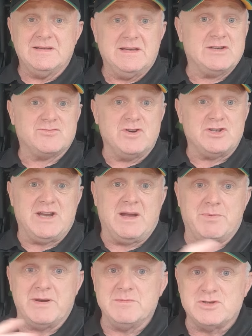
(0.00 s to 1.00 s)
It's rush hour
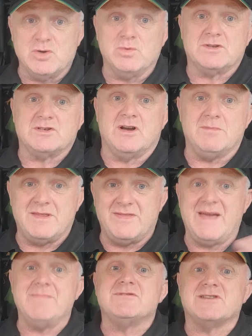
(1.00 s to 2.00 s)
pretty much all the time, but
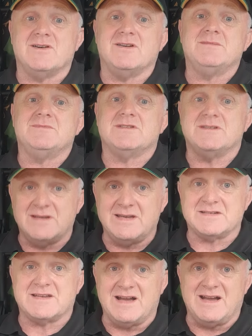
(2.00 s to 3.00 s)
them times,
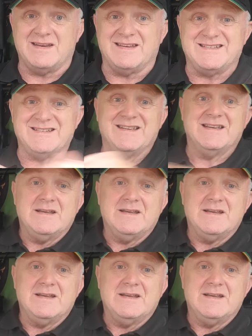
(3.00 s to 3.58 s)
it's carnage.